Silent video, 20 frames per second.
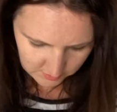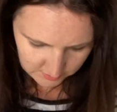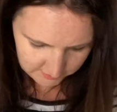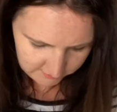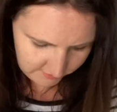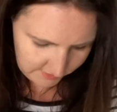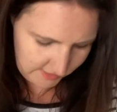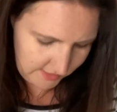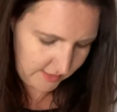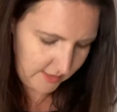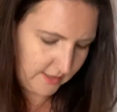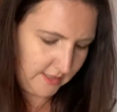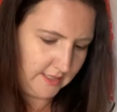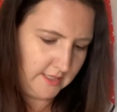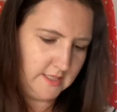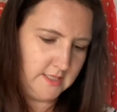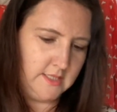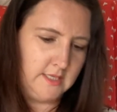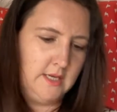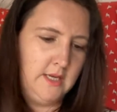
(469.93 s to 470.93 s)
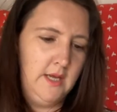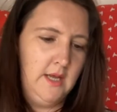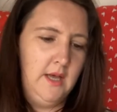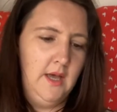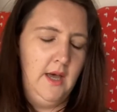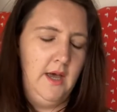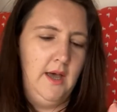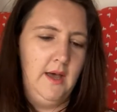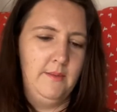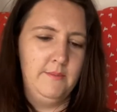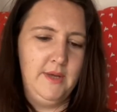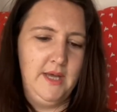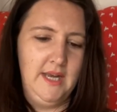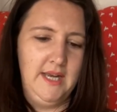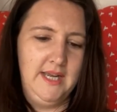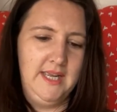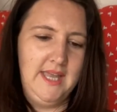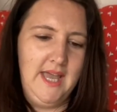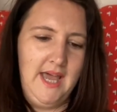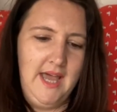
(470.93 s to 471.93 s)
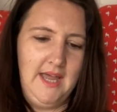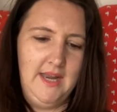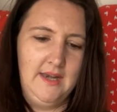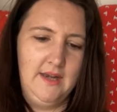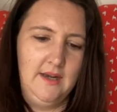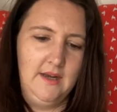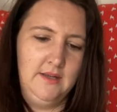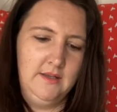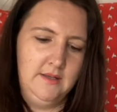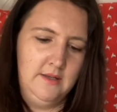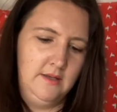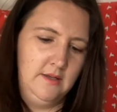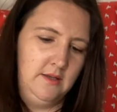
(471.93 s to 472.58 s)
It's really nice. And again,